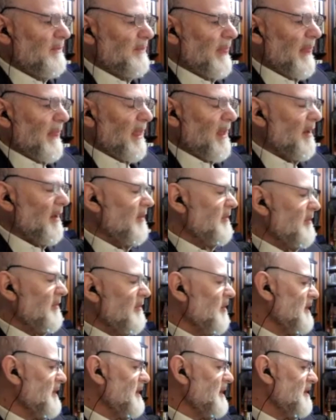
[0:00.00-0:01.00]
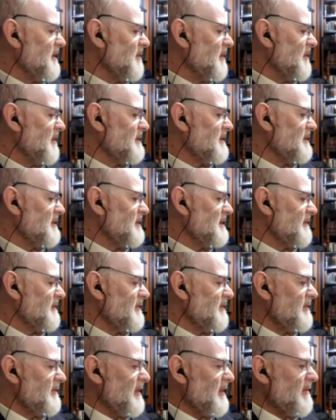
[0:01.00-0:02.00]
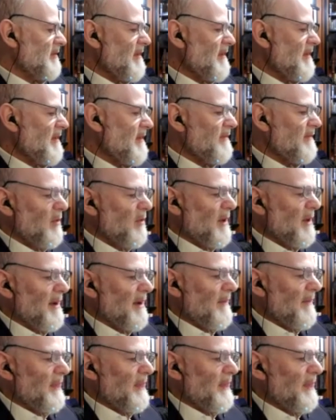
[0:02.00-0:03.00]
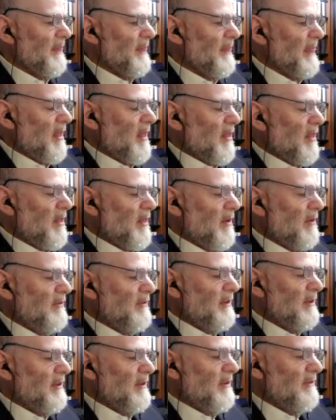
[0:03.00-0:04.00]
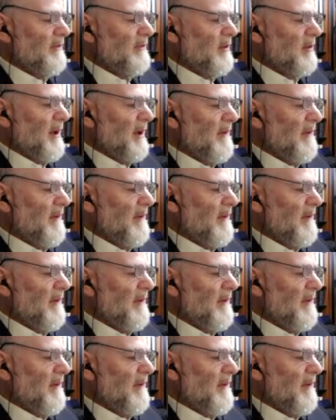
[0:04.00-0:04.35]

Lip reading: Because over here, what's the difference? They flow well. those things flow well.